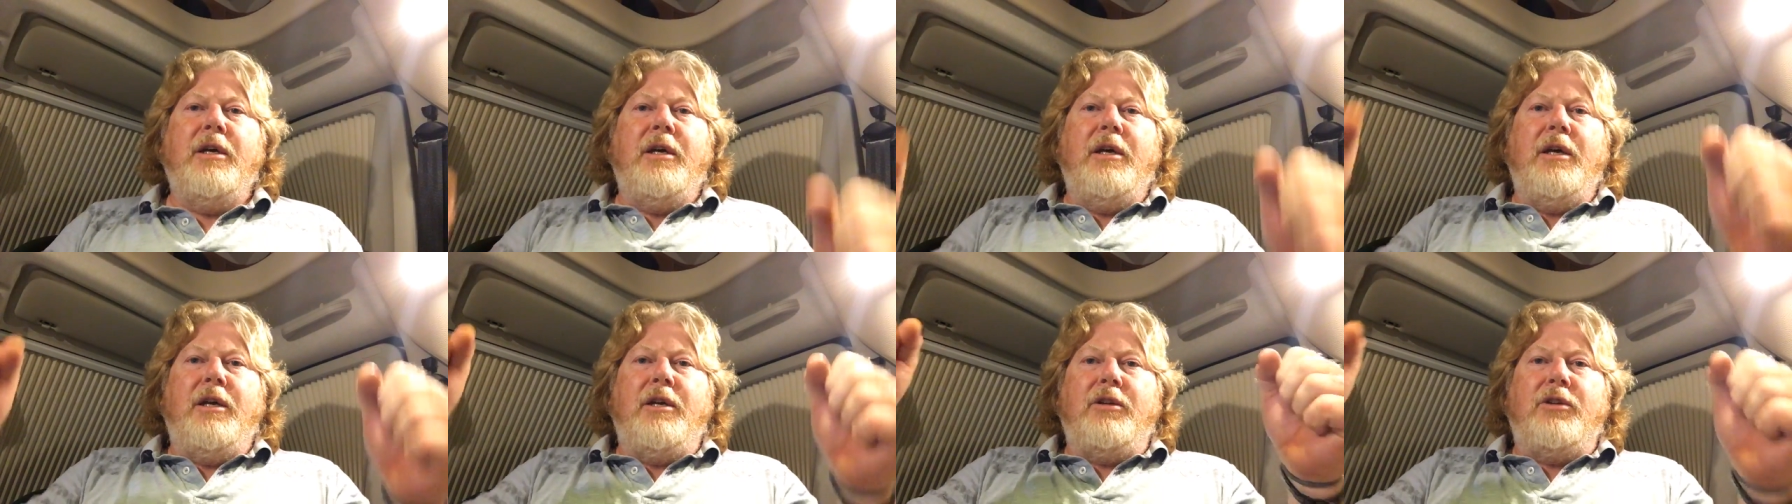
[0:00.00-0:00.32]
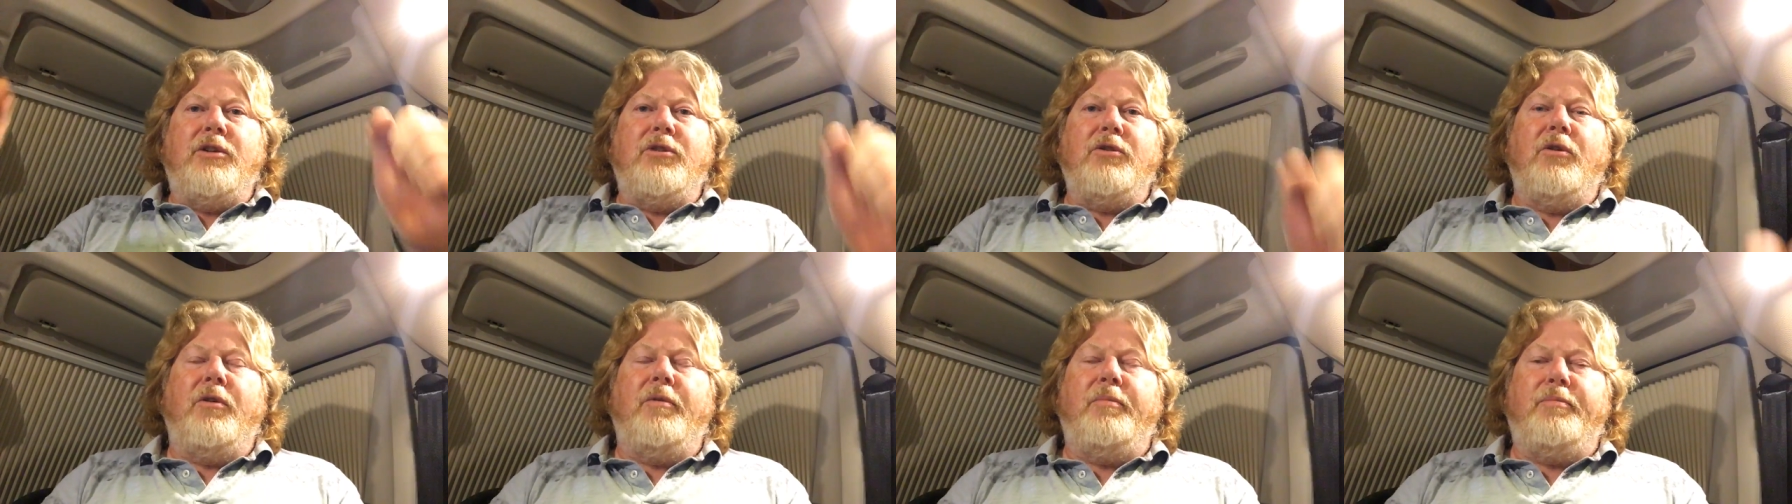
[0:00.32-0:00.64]
And you
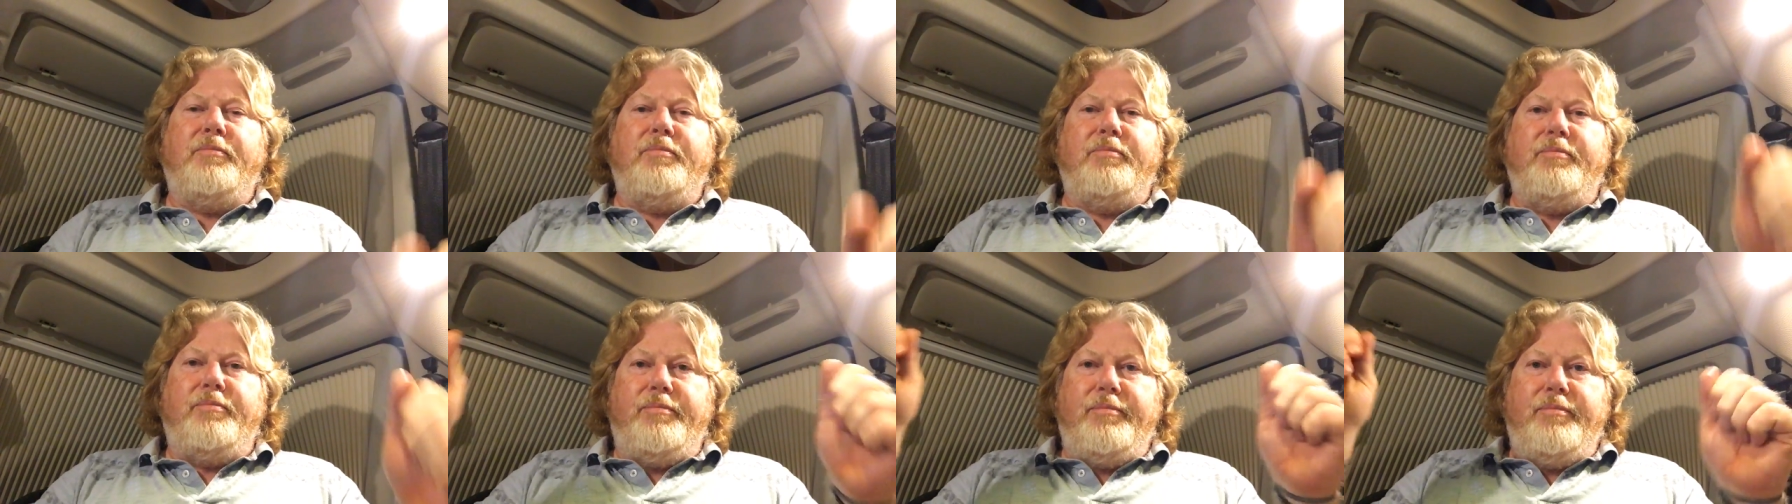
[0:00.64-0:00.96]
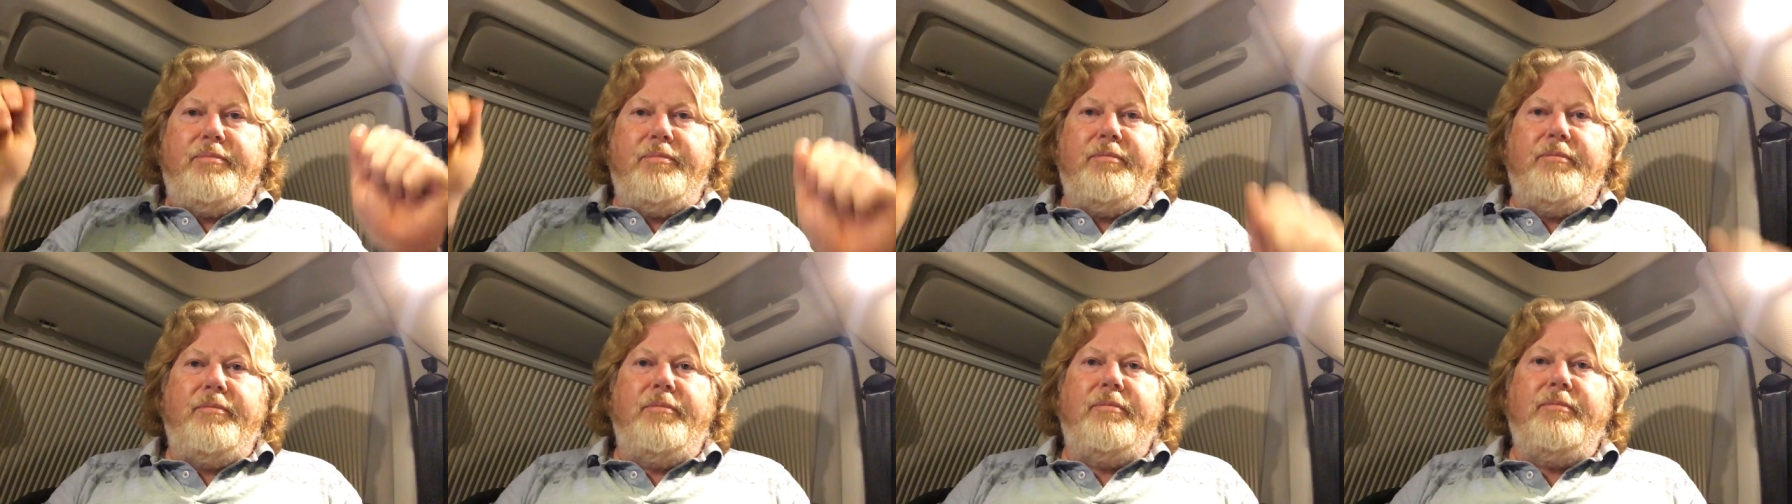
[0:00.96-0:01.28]
sort of
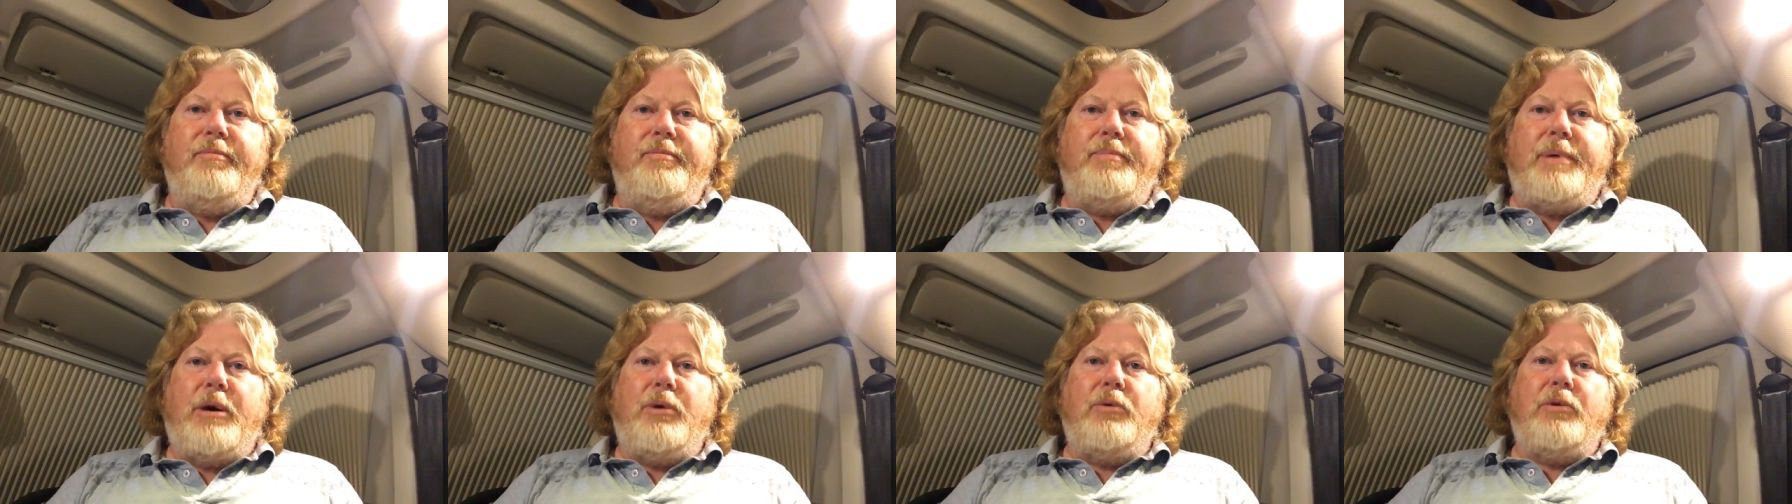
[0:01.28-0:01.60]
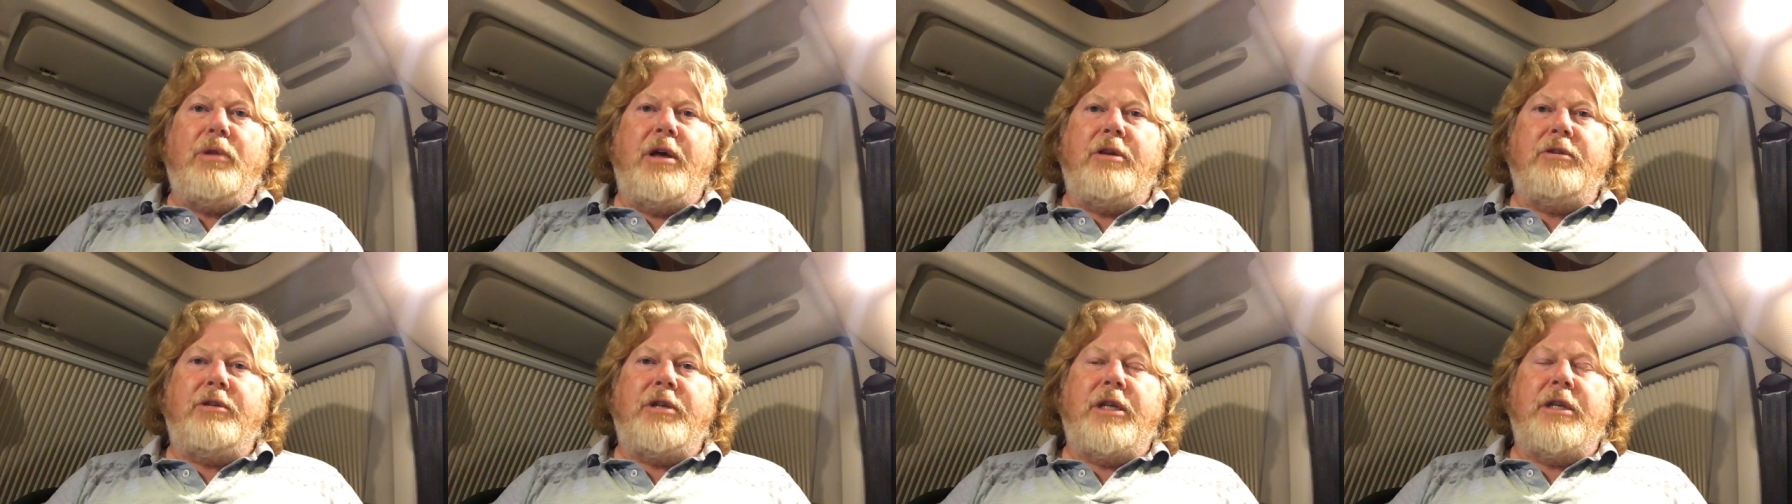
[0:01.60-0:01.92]
bolt
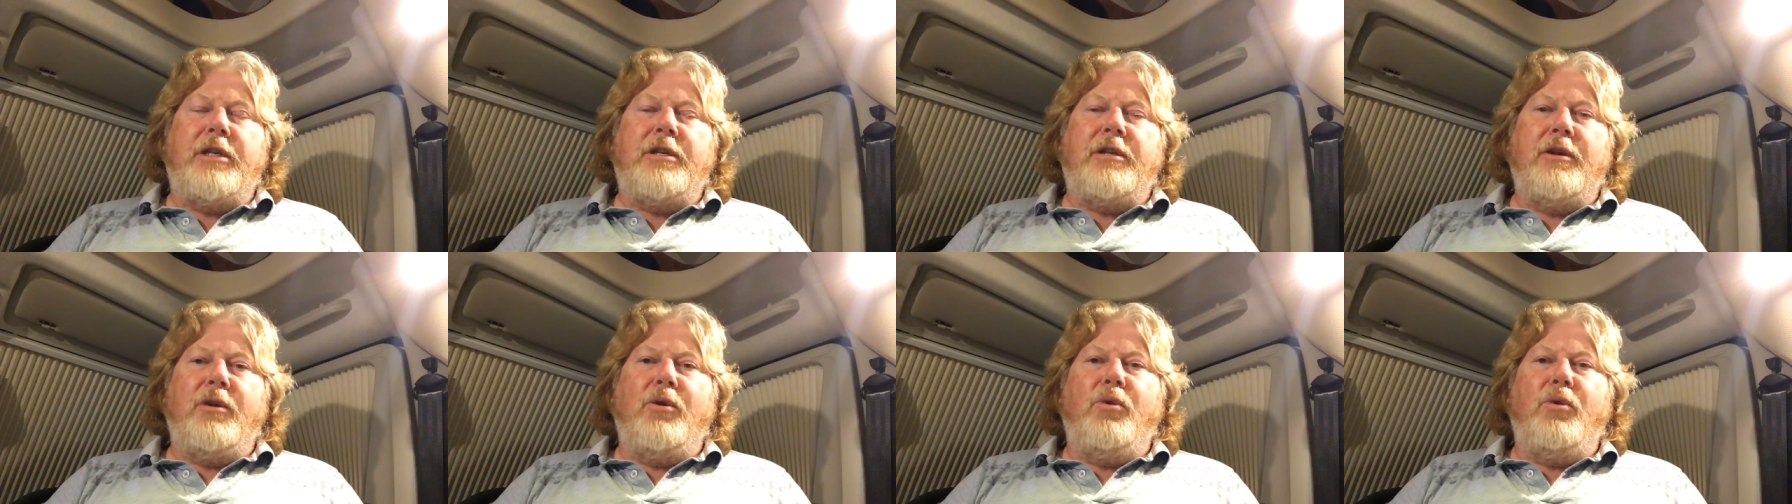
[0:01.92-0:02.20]
those into the,